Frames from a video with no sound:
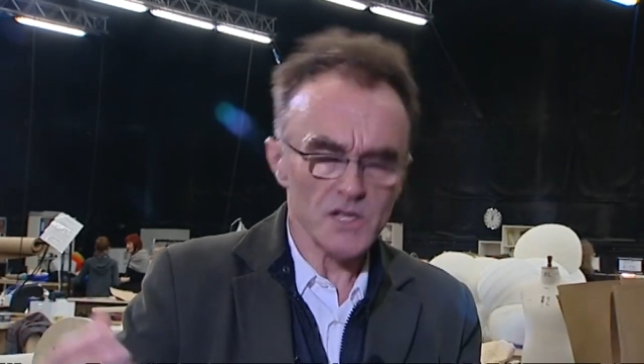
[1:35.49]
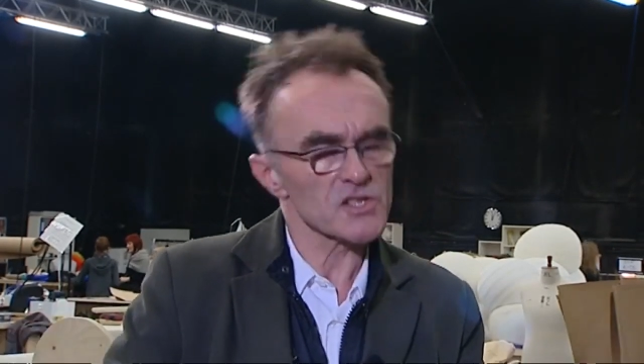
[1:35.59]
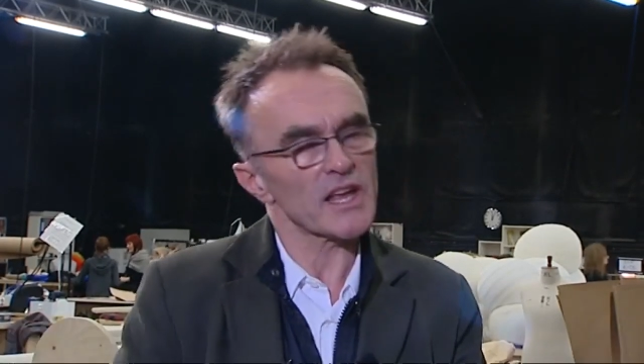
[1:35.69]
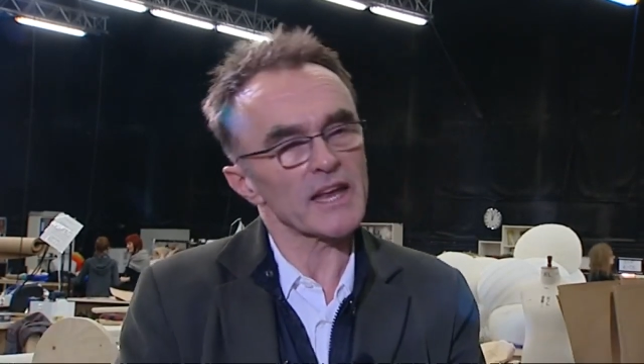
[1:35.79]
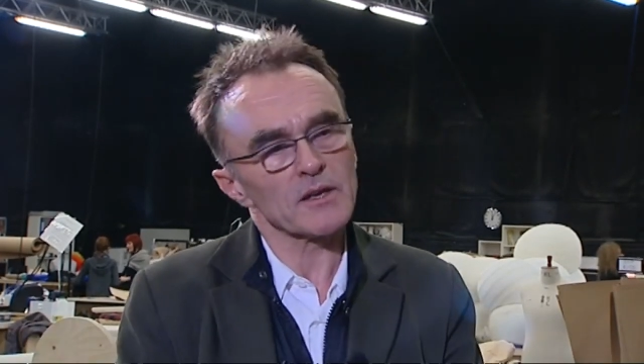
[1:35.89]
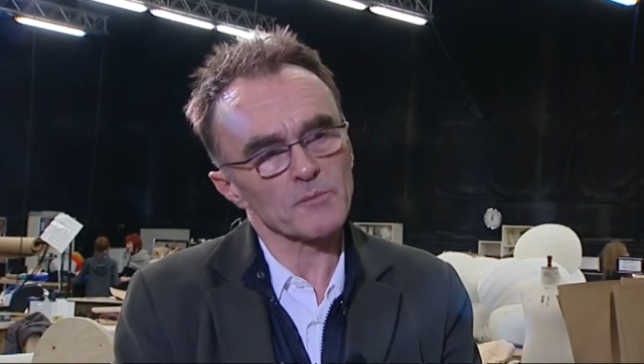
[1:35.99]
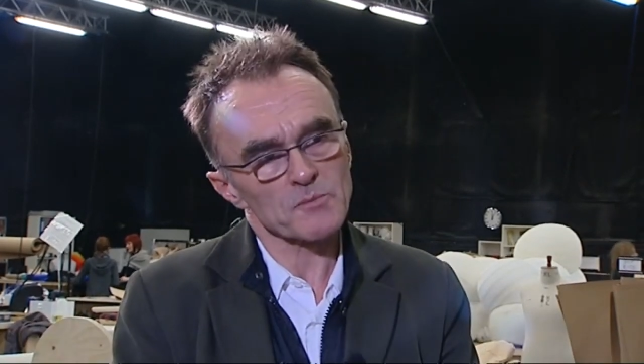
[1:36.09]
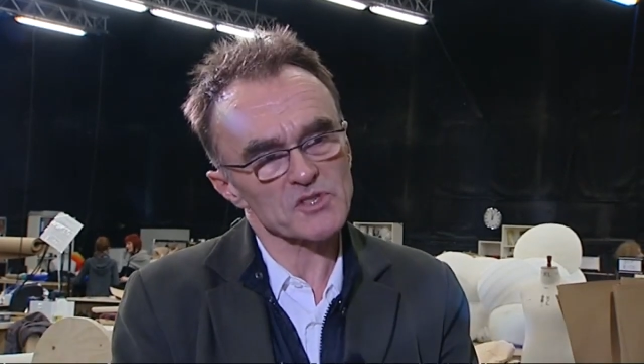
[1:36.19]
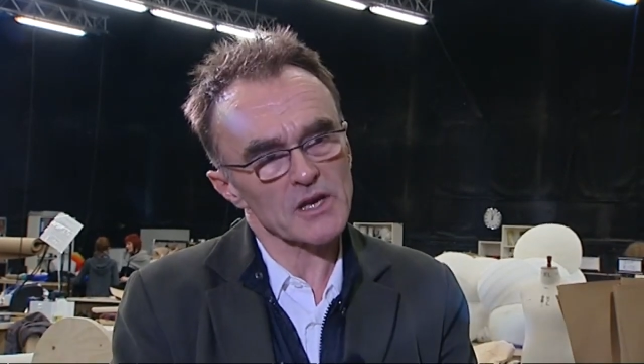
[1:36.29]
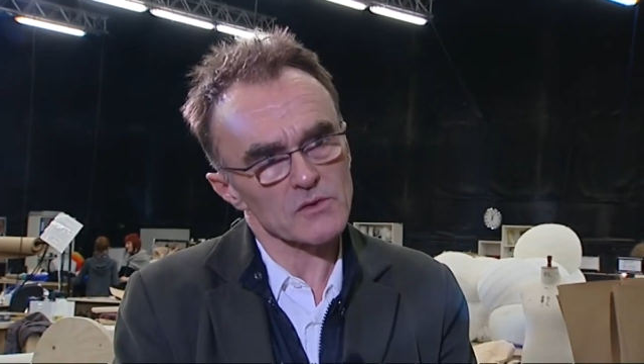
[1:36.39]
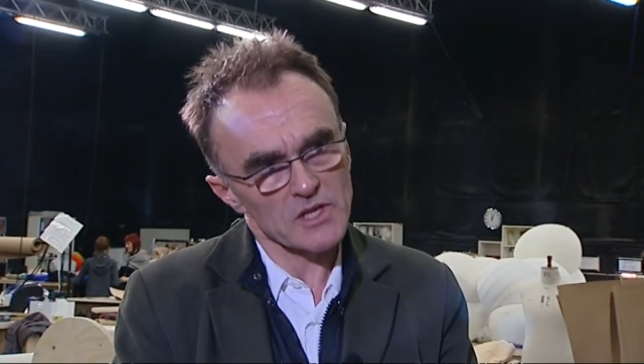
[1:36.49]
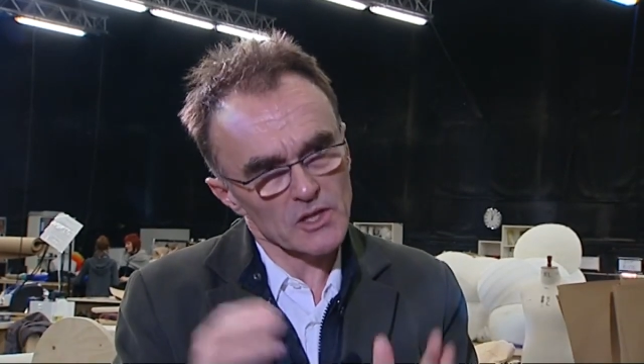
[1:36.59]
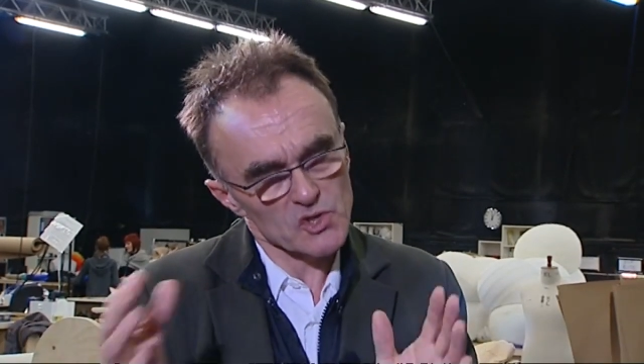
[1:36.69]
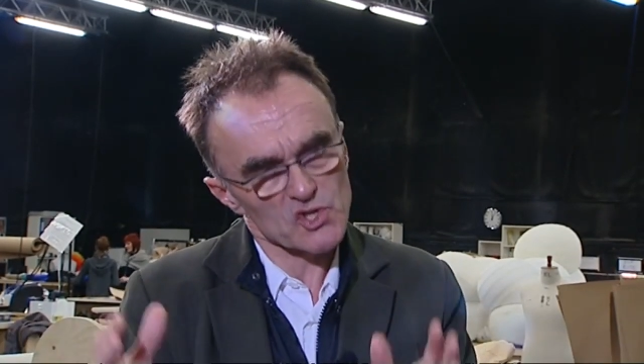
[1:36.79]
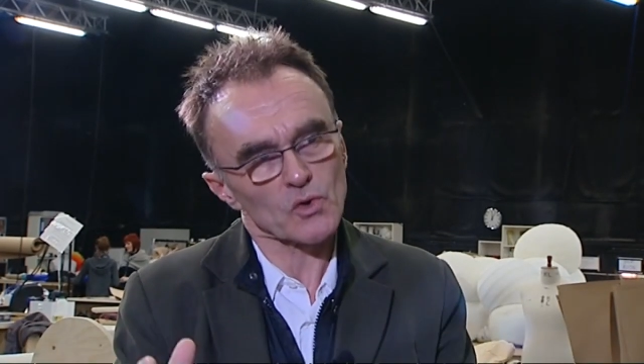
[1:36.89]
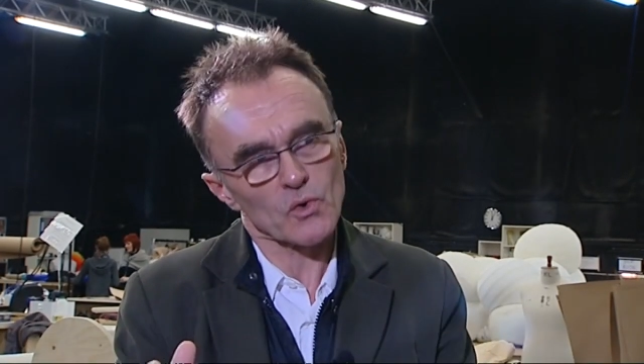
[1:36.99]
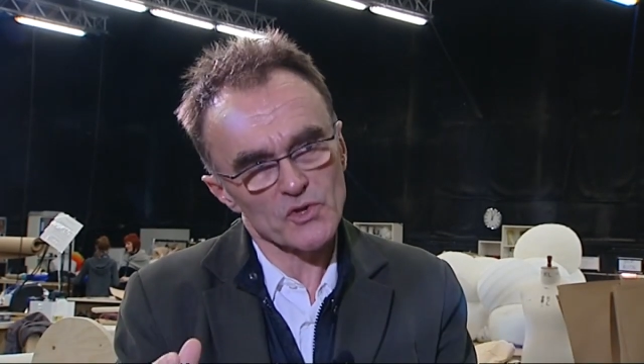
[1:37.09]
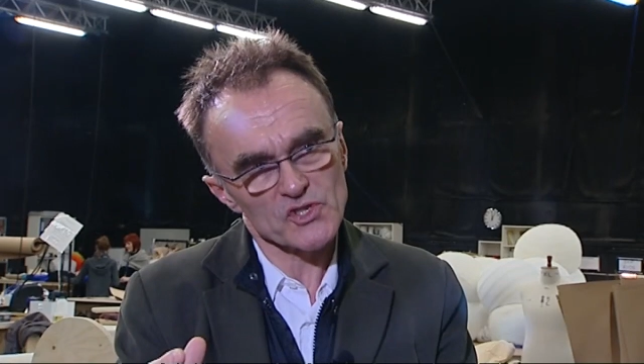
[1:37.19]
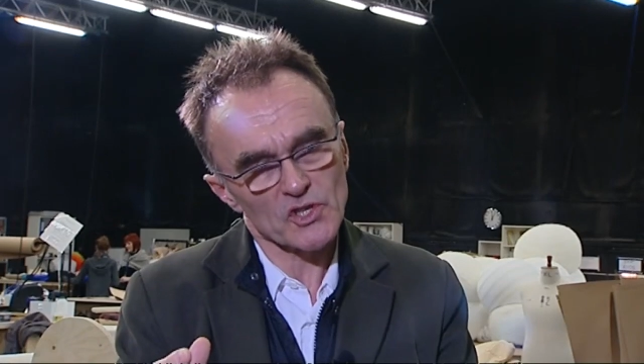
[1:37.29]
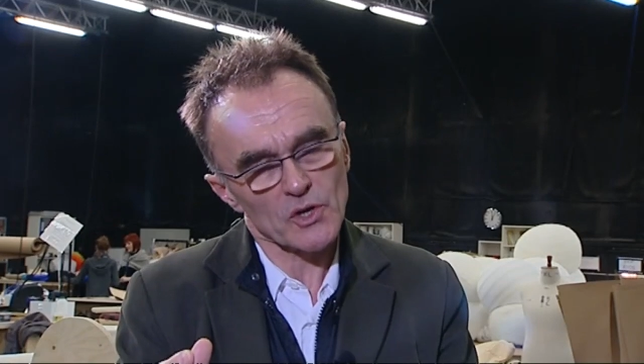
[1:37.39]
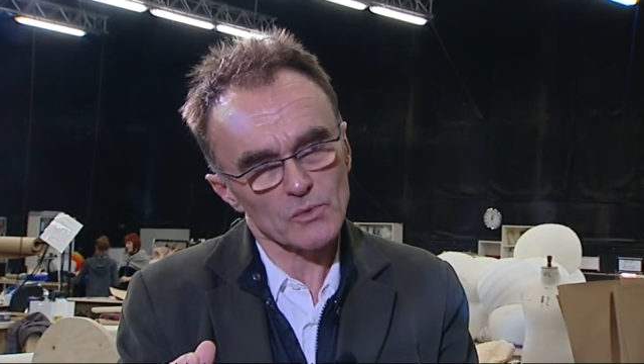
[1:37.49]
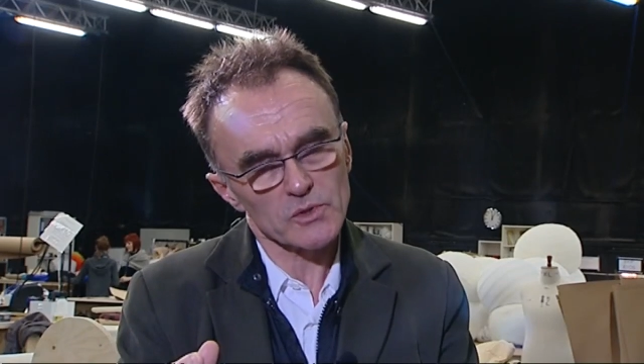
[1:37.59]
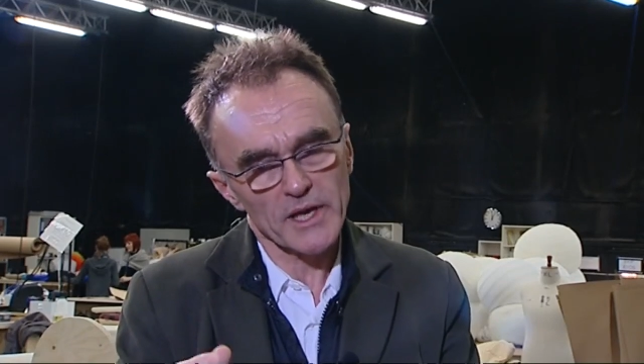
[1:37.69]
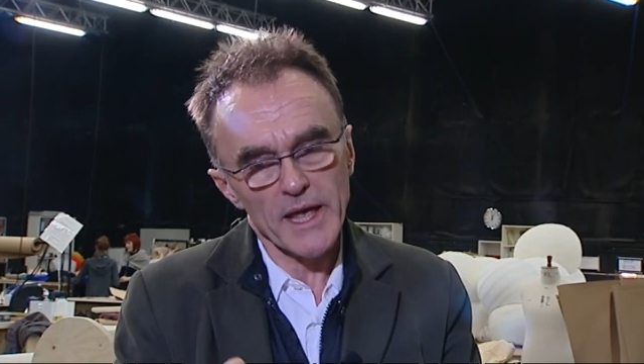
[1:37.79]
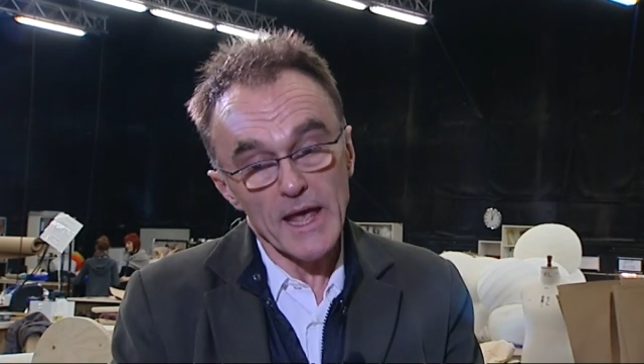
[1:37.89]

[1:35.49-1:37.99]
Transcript: stadium themselves, little stories told,